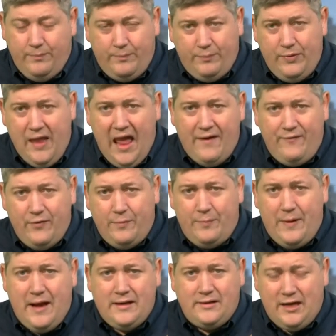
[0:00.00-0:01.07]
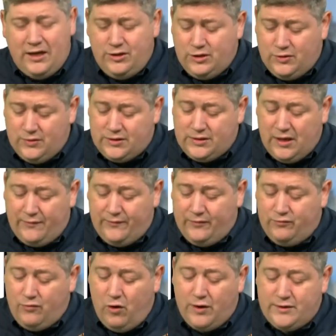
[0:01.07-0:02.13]
Never pay attention to a
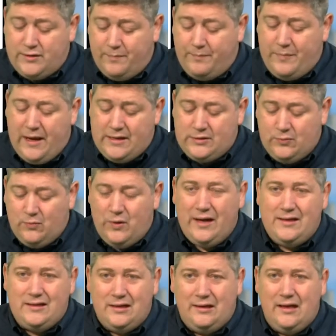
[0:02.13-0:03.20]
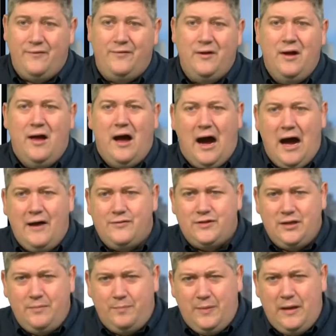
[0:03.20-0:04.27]
suffered wrong. It's the best way to live. I've
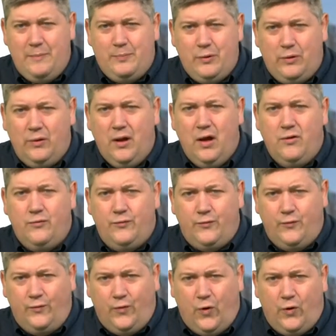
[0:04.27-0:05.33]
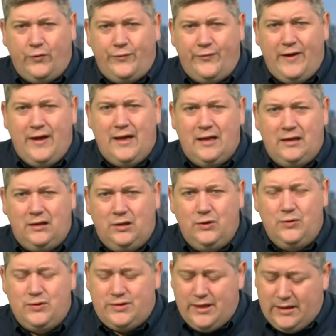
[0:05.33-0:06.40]
seen people forfeit and
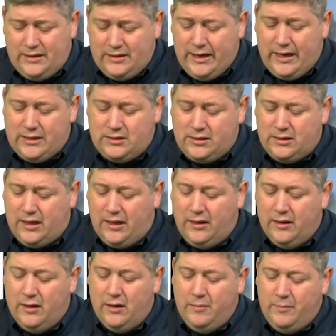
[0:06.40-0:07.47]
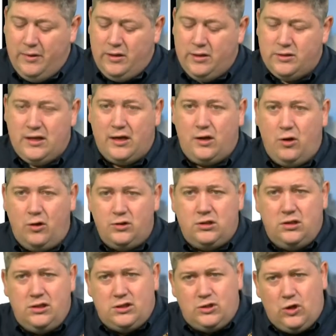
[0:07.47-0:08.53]
lose their destiny because they're
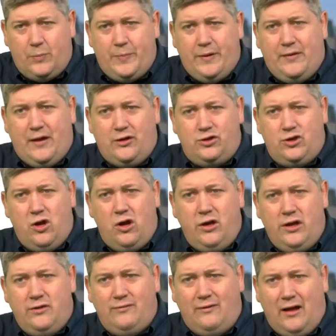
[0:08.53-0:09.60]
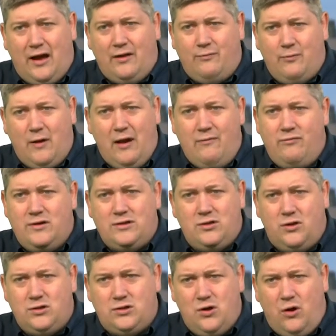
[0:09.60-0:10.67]
constantly stopping their journey of life, whatever it is
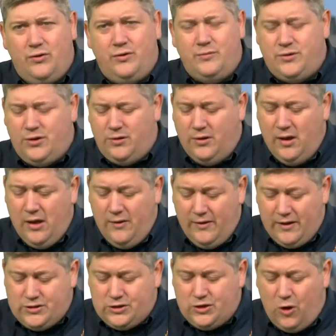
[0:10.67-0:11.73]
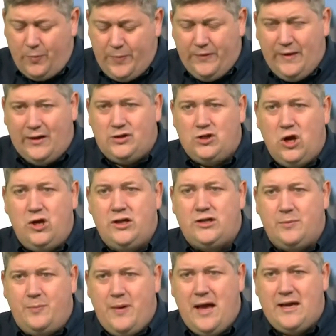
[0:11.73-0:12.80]
God's called them to. They're stopping that journey
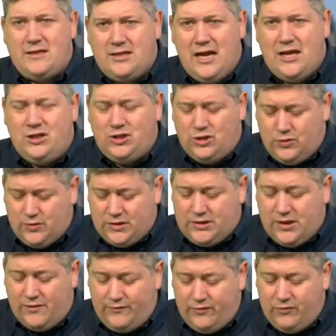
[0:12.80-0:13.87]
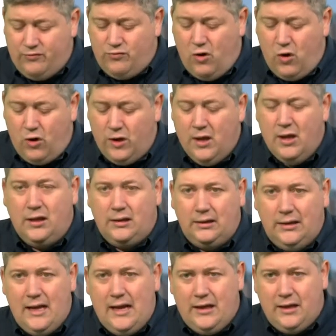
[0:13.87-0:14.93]
to pay attention to a suffered wrong.
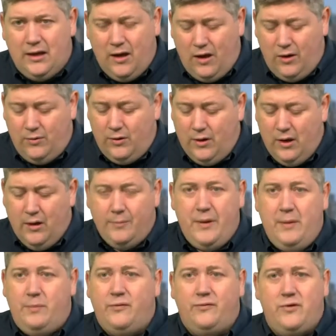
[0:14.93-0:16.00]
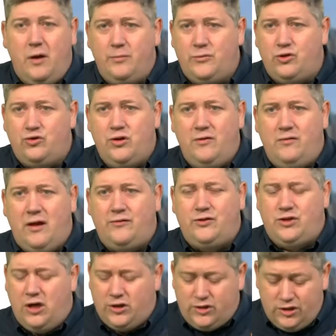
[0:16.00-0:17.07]
Let it go. People have come to Tree of Life
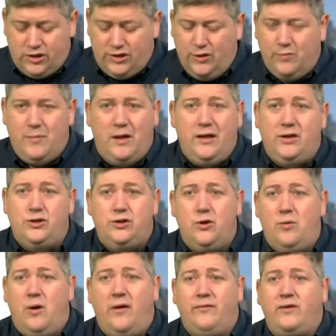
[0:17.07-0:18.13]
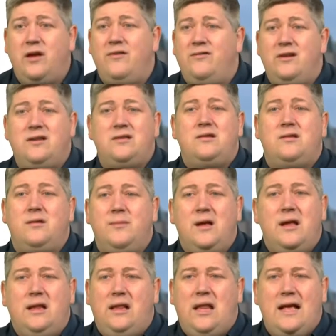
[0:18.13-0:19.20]
Church to steal money, and you know what? I've given it to them.
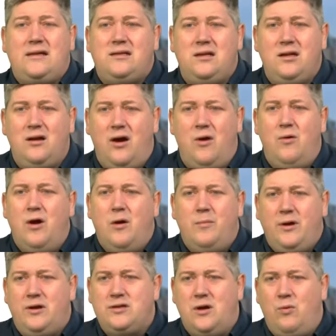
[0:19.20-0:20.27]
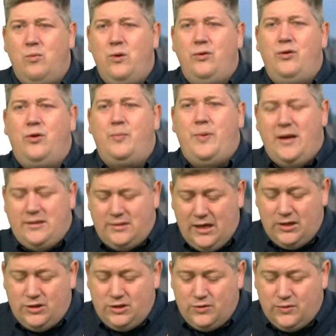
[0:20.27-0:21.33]
Let it go because I will not pay
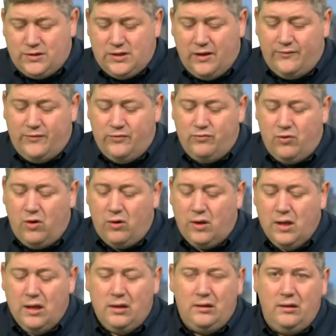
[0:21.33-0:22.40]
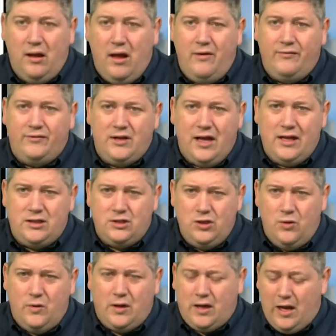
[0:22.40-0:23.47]
attention to a suffered wrong. Love takes
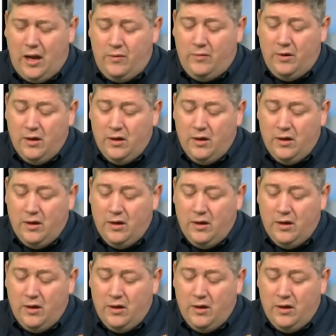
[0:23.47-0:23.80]
no account